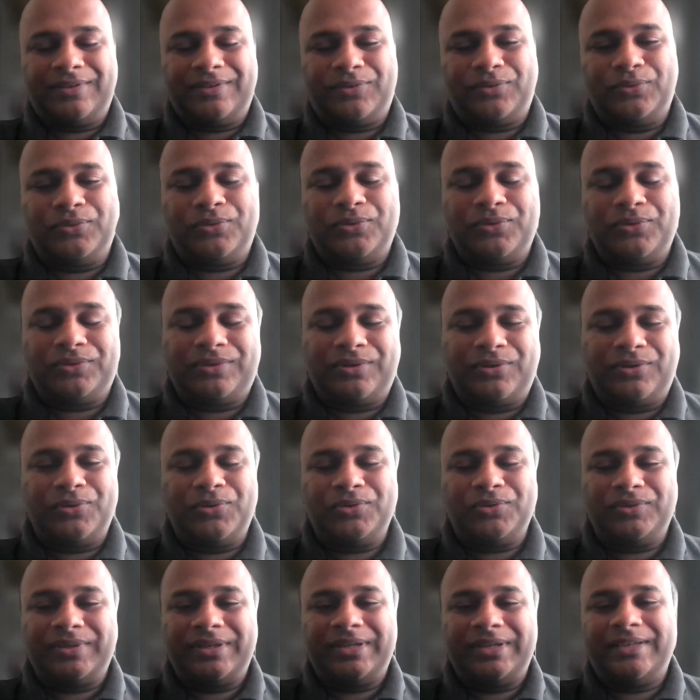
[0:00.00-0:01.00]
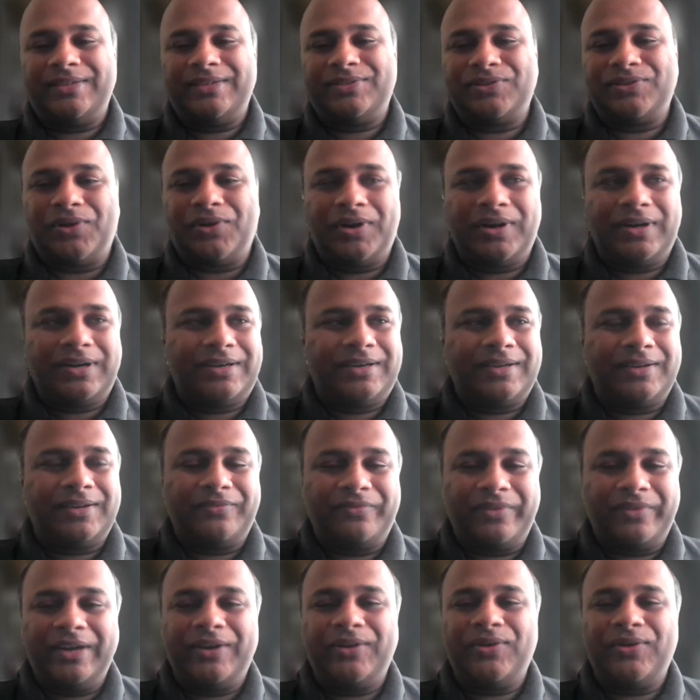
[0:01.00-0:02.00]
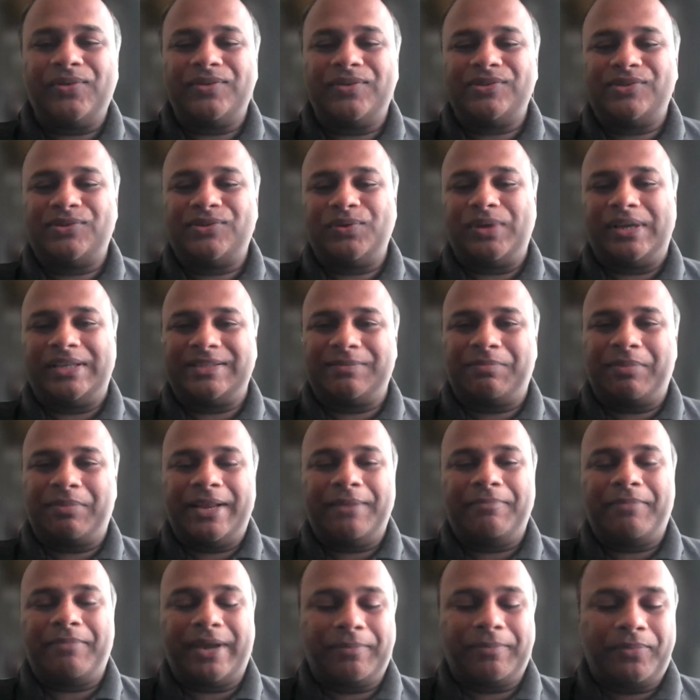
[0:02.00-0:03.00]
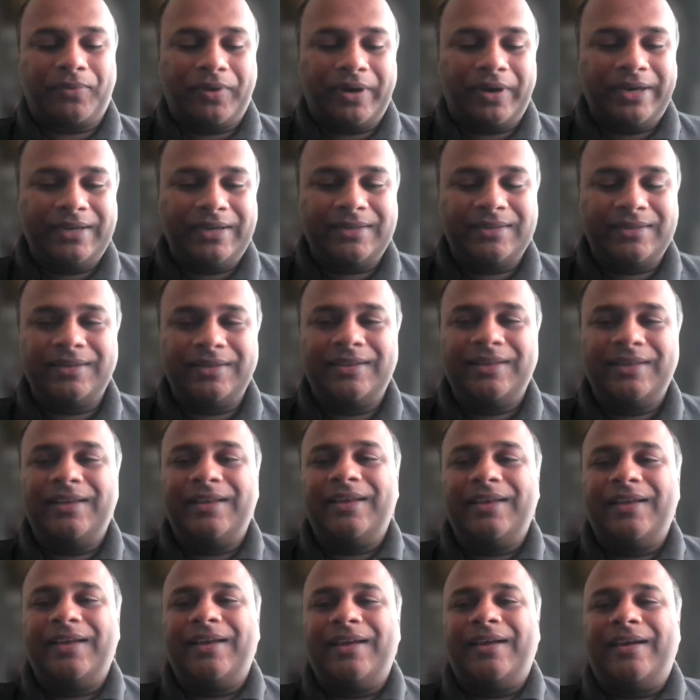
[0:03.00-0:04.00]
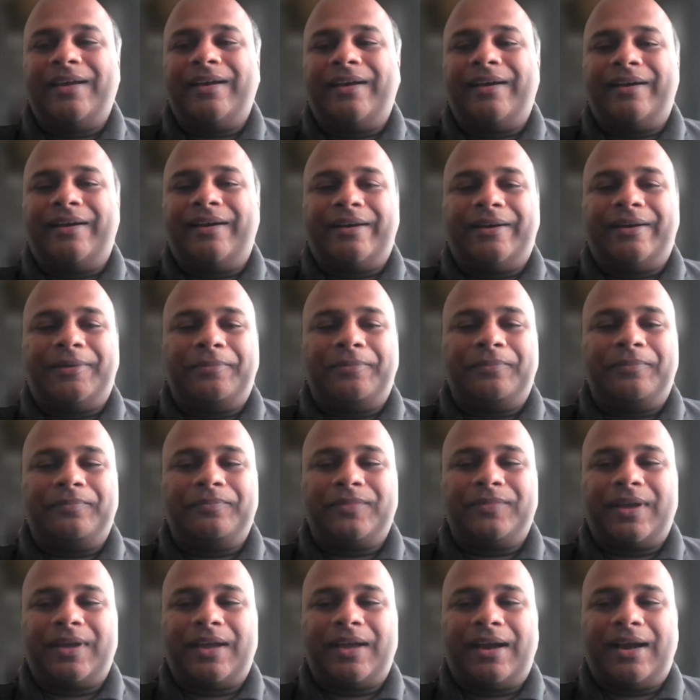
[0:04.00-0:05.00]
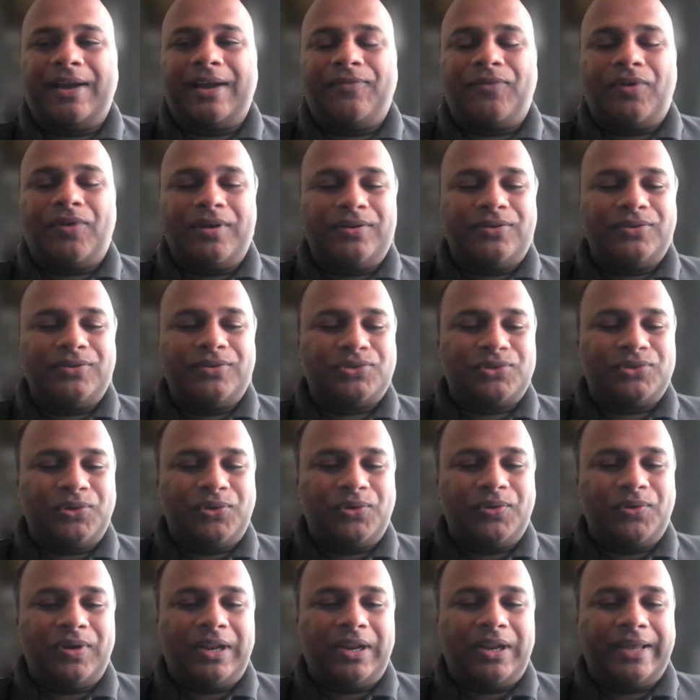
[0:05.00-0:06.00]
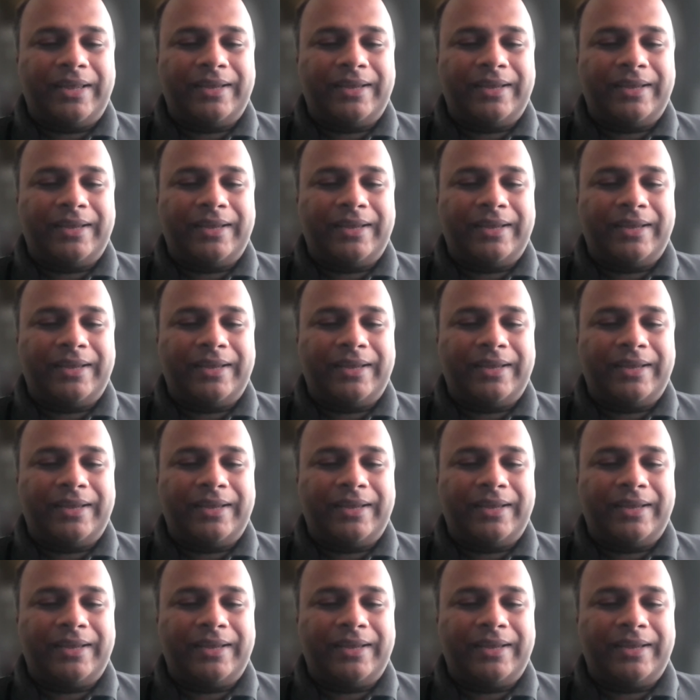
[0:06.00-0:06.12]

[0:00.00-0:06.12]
two to three short videos to explain my point. I want to show